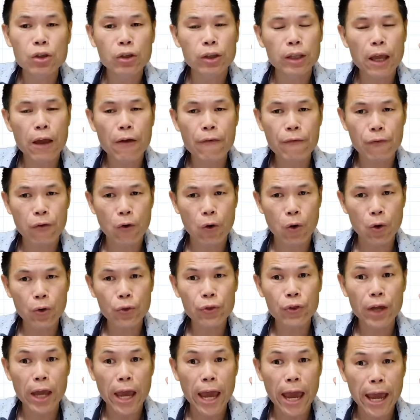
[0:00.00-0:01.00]
so
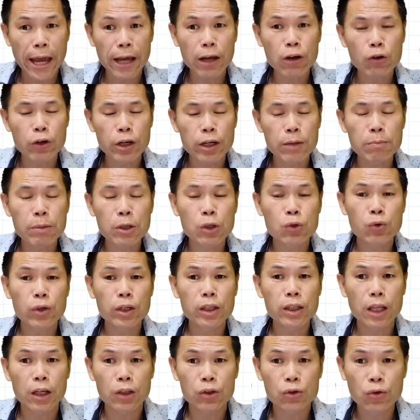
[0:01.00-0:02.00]
therefore the angle in
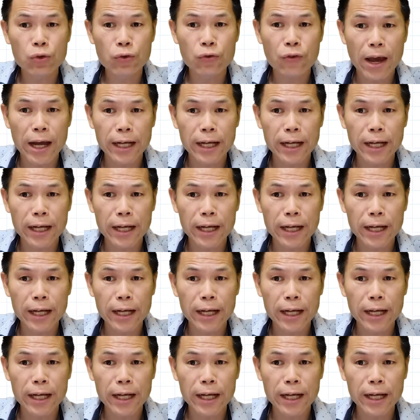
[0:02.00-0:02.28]
between the two